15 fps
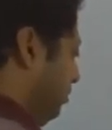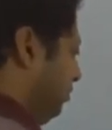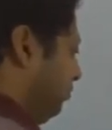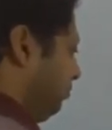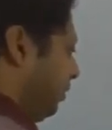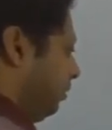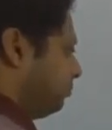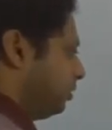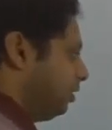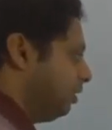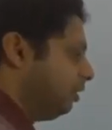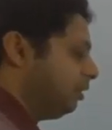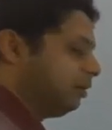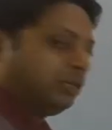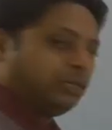from the
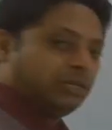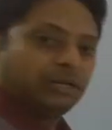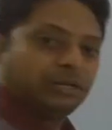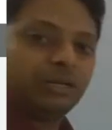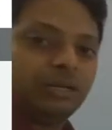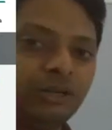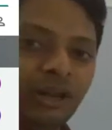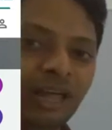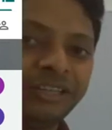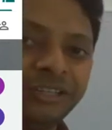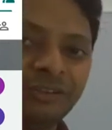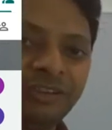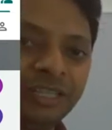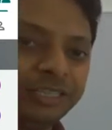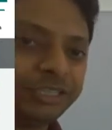
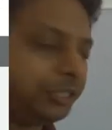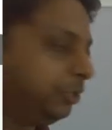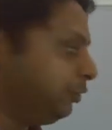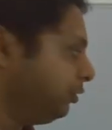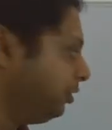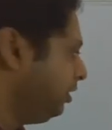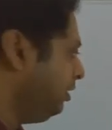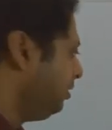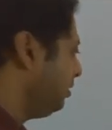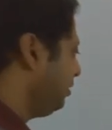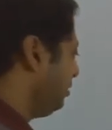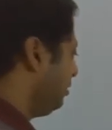Langevins theory,